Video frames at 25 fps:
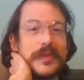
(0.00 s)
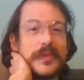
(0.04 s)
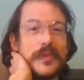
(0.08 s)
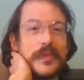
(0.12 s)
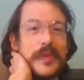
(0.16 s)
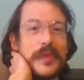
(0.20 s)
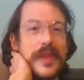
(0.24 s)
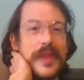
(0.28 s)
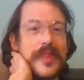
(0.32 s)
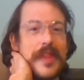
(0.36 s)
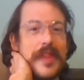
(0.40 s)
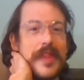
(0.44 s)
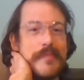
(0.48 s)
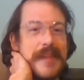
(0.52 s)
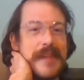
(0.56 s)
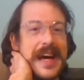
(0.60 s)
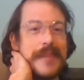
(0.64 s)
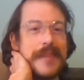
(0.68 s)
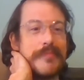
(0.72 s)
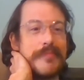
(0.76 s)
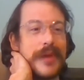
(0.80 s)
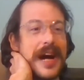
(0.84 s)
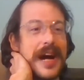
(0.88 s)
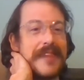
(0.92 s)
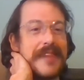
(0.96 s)
with the
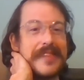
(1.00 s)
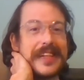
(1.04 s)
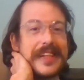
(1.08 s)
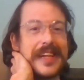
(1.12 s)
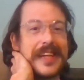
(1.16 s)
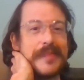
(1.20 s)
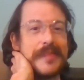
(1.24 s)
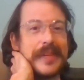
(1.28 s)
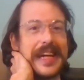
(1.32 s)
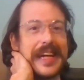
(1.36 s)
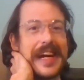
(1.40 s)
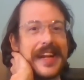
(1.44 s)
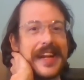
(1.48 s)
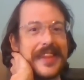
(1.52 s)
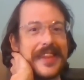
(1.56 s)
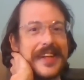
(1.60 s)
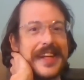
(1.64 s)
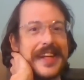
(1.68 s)
mad prophet coming out of the